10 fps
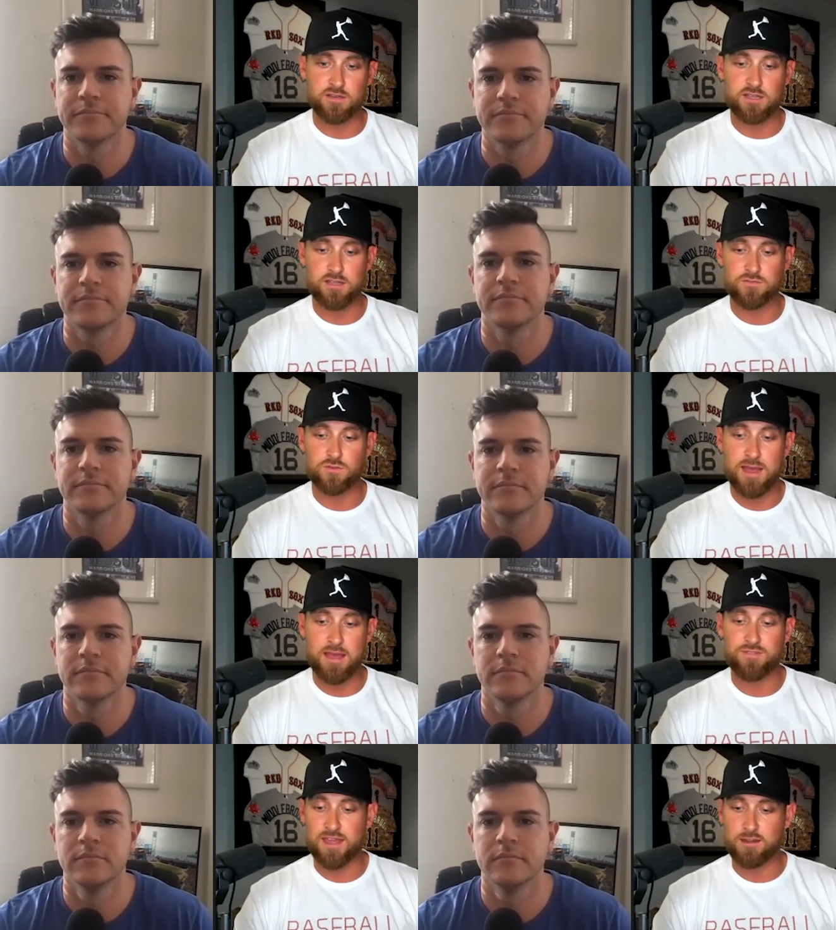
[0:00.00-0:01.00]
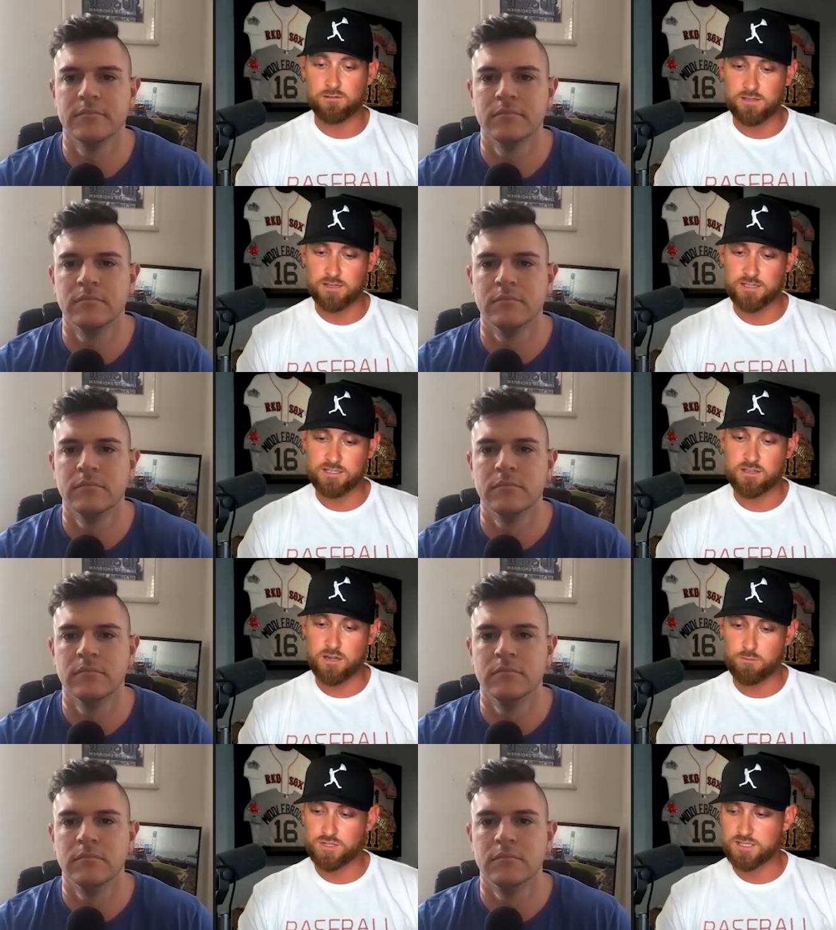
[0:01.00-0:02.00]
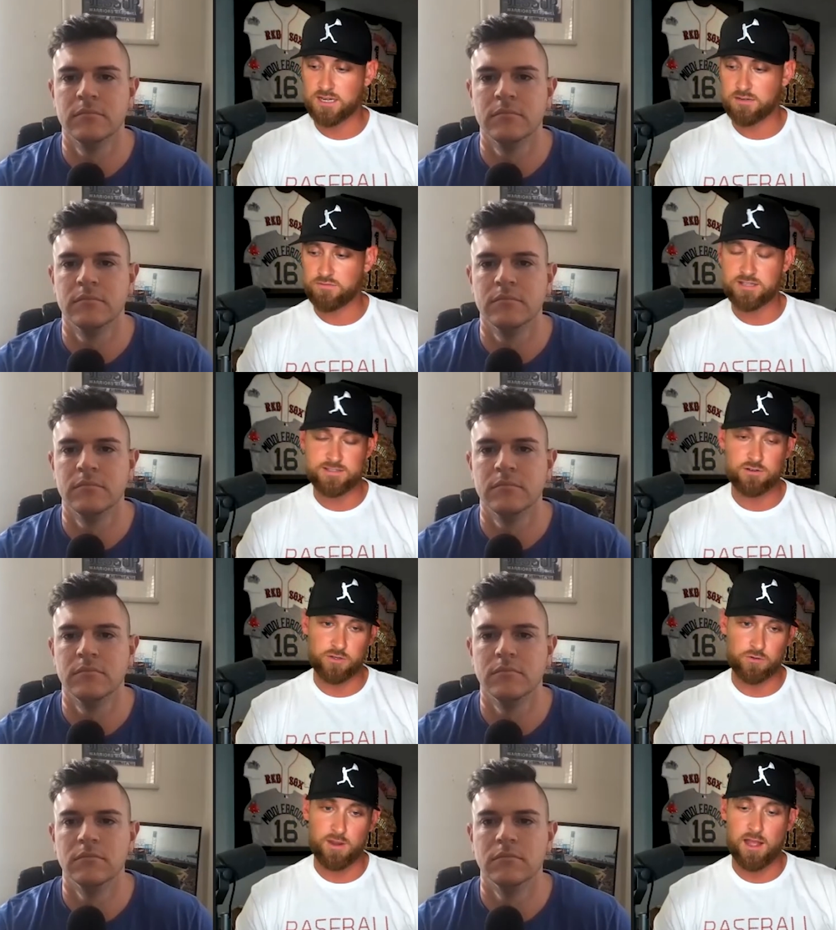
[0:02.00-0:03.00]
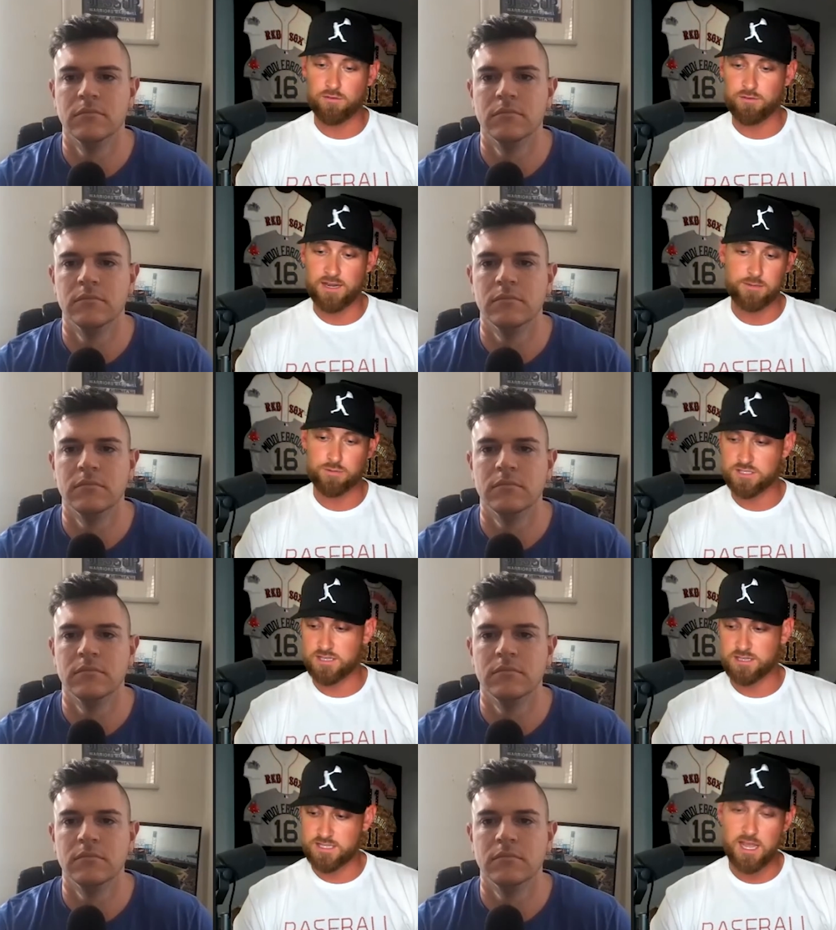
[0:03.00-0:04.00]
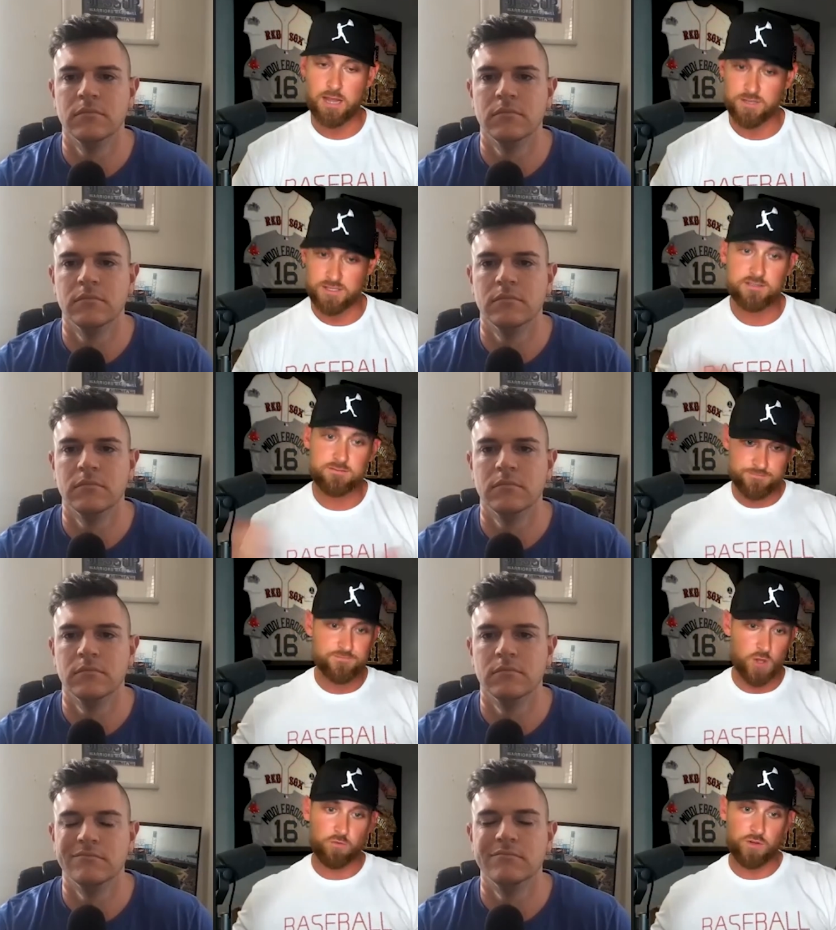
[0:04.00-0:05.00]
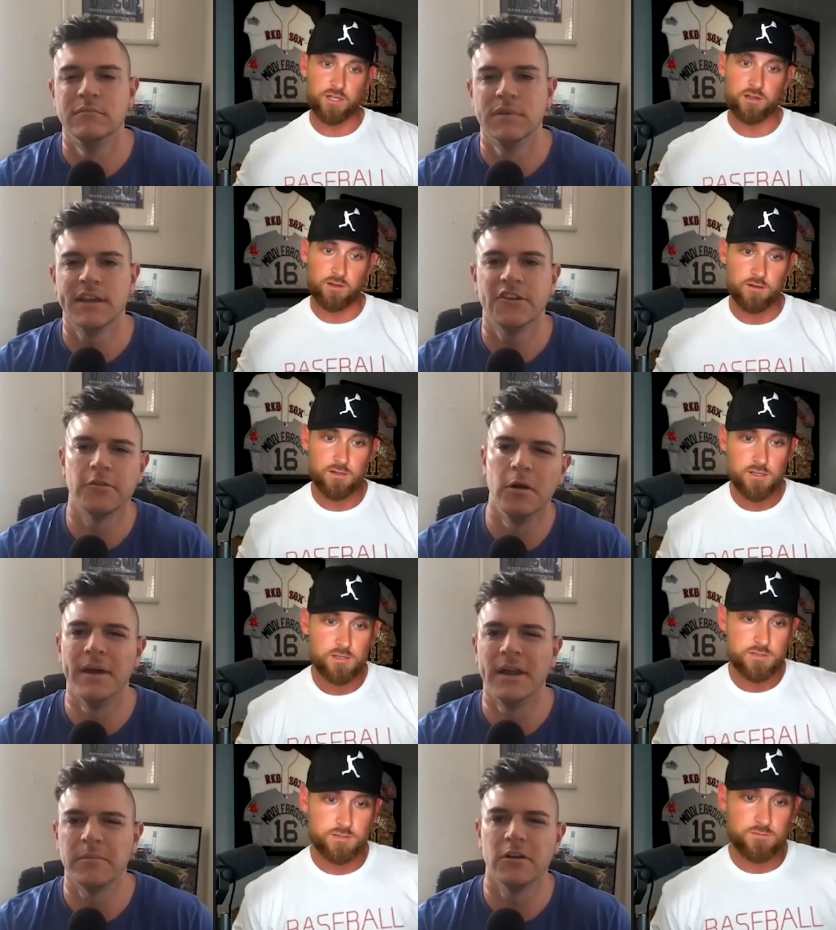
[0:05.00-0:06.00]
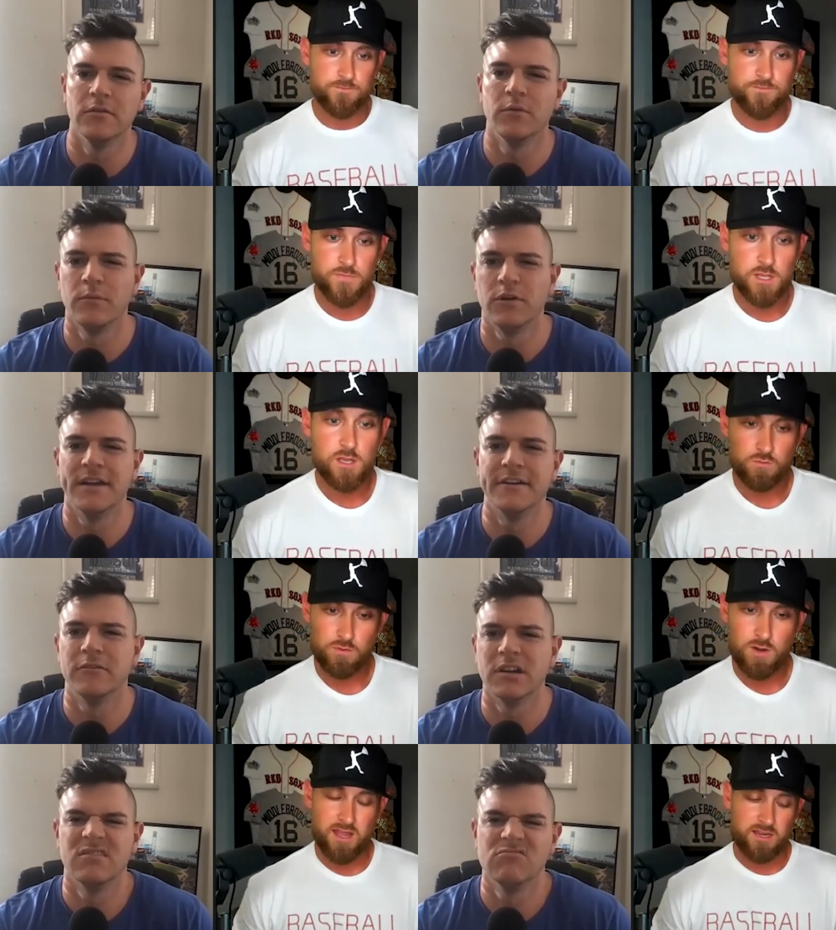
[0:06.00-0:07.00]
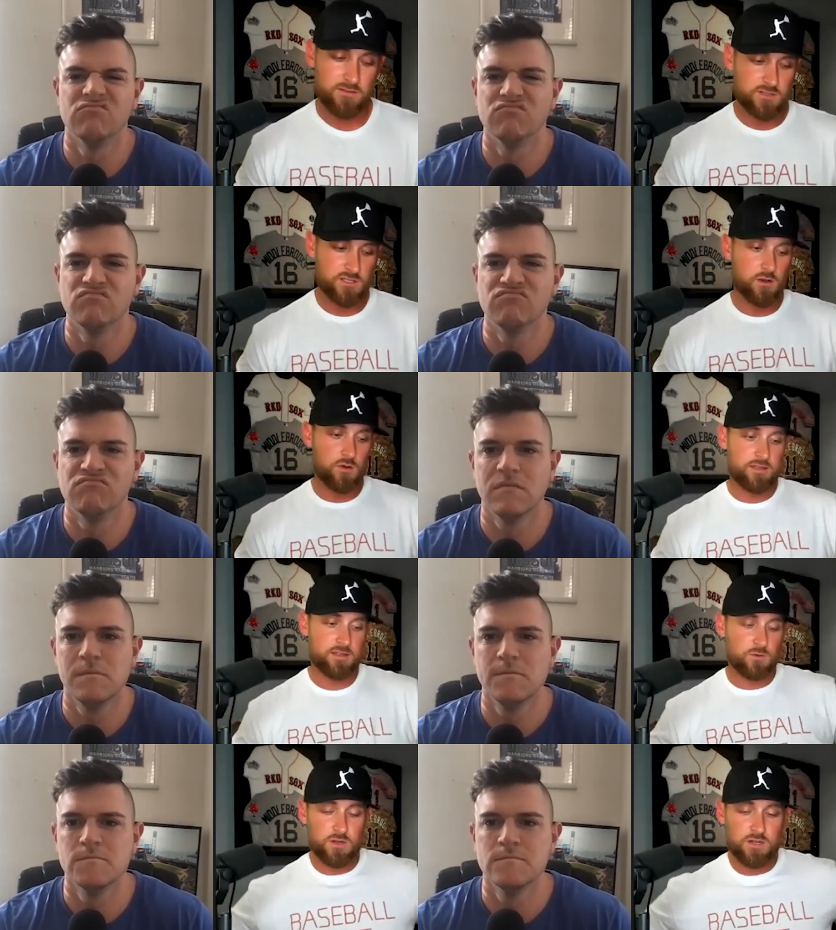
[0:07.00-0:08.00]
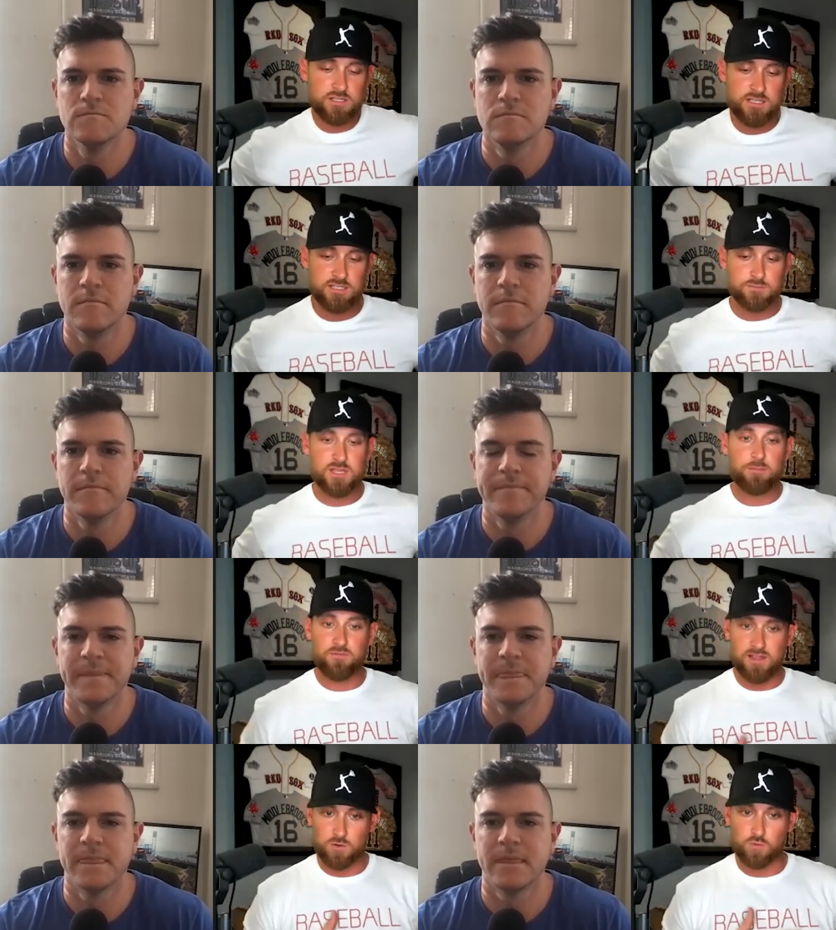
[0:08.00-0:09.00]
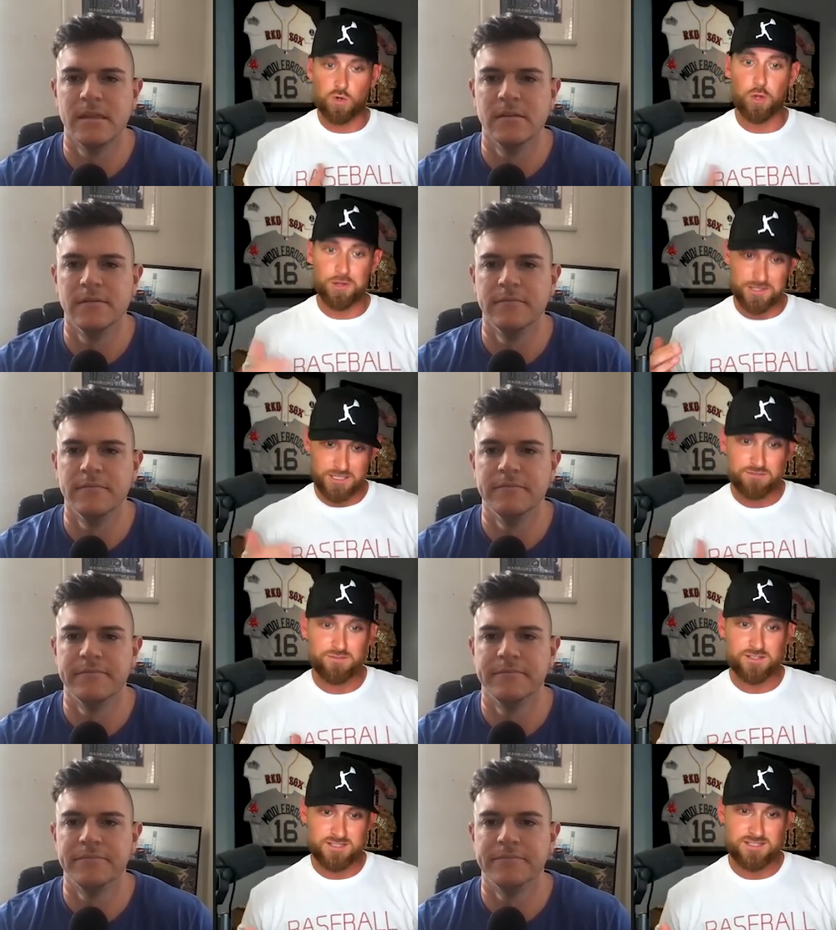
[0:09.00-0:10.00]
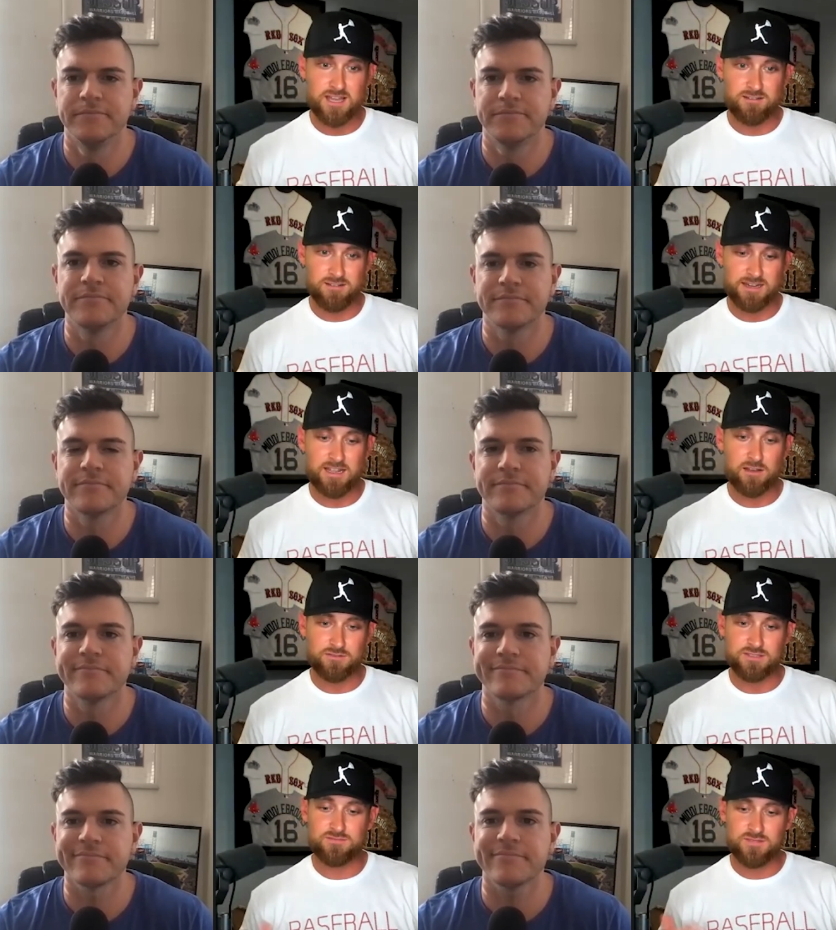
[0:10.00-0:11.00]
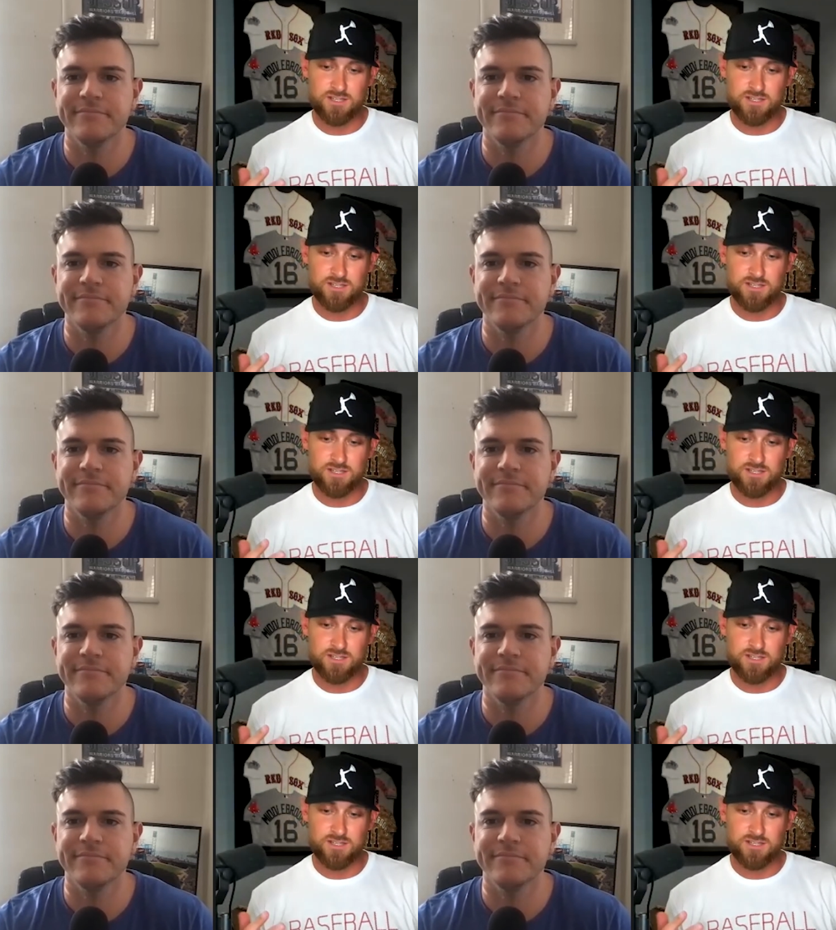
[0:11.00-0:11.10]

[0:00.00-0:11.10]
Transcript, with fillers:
Speaker 1: If you have the analytics and the numbers saying if he hits it on the ground eighty percent of the time, it's over here.
Speaker 2: Get your momentum going one way.
Speaker 1: Right. So I think we're going to see some type of like rolling defenses, kind of like how, you